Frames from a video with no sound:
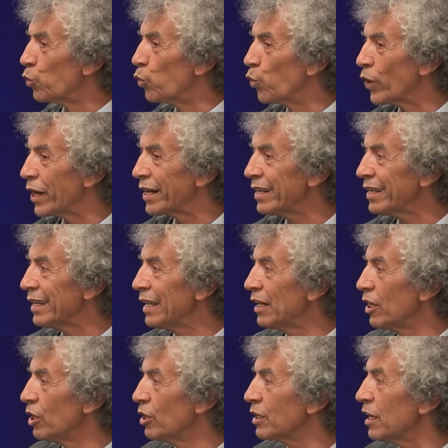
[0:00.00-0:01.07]
Where
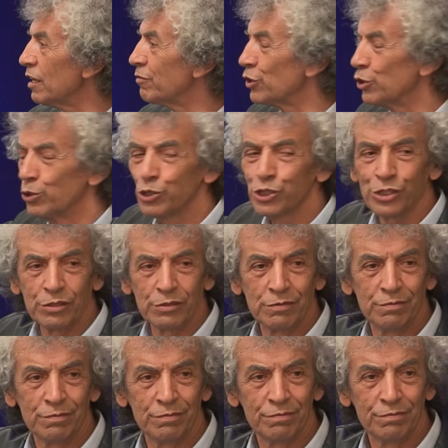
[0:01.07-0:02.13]
along evolution
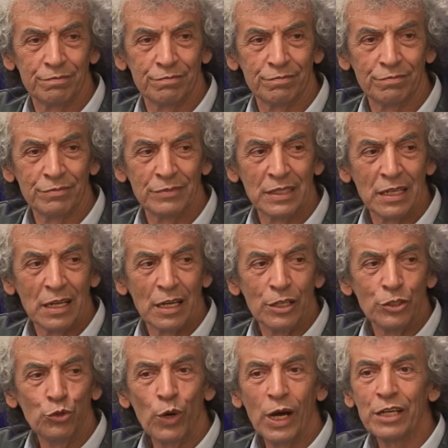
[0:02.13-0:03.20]

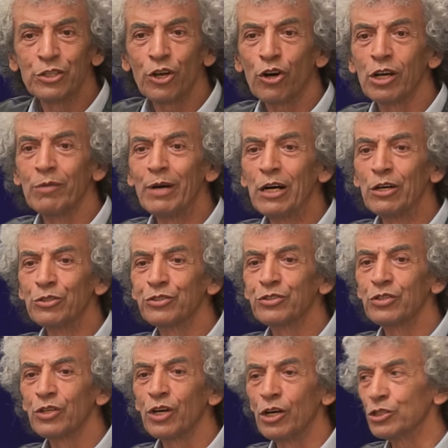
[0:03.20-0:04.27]
do I talk
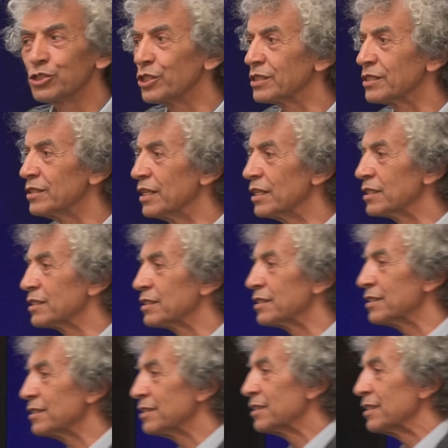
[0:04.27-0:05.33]
about consciousness
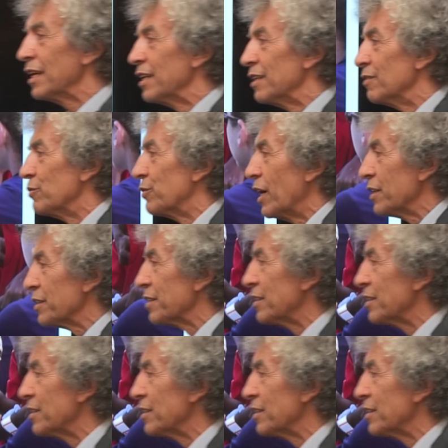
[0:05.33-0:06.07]
and rather